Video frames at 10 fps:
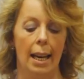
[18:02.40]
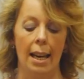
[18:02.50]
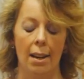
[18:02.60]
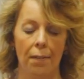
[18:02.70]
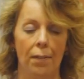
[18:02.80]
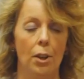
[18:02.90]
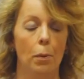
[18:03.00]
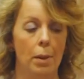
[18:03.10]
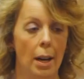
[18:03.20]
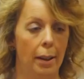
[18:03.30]
If
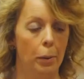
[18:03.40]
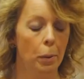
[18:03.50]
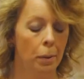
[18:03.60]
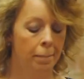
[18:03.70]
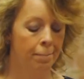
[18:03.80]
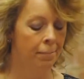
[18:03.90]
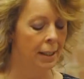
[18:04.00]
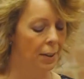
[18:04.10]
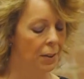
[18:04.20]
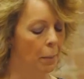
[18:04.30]
you know
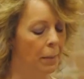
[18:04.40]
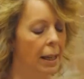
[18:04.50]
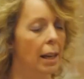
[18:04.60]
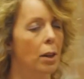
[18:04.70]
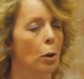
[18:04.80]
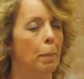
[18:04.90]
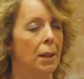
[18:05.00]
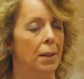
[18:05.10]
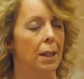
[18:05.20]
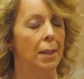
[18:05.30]
that something in your
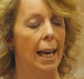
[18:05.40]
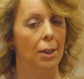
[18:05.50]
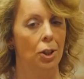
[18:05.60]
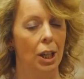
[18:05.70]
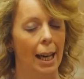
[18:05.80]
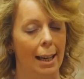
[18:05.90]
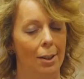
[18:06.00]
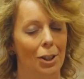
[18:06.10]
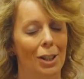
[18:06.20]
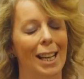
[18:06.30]
business has
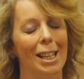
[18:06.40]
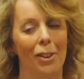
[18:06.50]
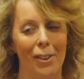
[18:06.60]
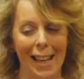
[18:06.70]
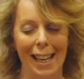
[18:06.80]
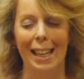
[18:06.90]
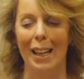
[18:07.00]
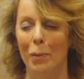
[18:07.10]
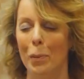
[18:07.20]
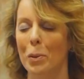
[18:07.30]
changed and your
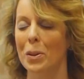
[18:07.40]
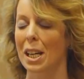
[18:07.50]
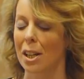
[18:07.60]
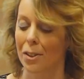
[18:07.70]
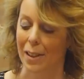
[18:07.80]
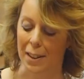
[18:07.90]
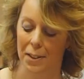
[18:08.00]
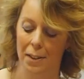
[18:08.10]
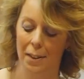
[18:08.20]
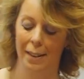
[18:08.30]
income will
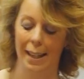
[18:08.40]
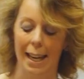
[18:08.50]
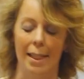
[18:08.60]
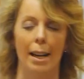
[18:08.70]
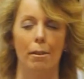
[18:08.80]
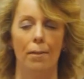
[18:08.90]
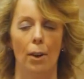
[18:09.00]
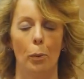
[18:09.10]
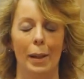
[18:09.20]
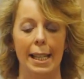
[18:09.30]
decrease in that
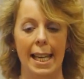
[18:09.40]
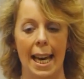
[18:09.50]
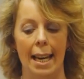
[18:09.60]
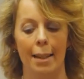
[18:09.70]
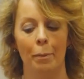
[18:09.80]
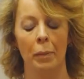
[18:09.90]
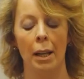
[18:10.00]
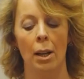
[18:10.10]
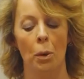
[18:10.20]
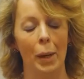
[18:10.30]
following year,
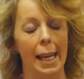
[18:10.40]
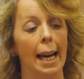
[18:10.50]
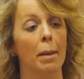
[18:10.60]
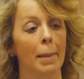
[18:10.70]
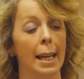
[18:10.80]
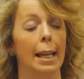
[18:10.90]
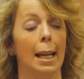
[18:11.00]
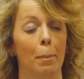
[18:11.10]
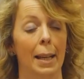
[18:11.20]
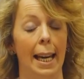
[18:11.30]
we can make an
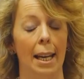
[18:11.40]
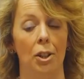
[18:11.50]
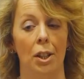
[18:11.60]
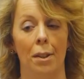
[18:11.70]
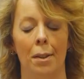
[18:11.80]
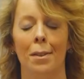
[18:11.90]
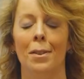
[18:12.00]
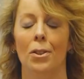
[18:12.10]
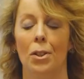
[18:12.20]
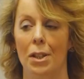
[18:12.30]
application
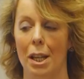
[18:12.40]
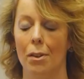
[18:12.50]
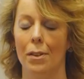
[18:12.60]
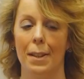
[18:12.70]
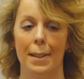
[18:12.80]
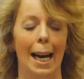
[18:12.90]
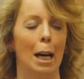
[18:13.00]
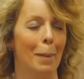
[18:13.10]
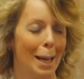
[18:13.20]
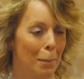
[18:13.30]
to decrease
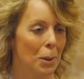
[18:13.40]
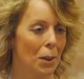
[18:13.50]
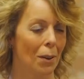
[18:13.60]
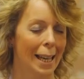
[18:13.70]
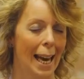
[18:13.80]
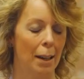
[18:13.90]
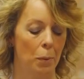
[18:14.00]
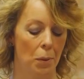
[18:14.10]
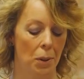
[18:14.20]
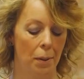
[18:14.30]
our payments on
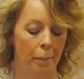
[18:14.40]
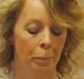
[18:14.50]
account.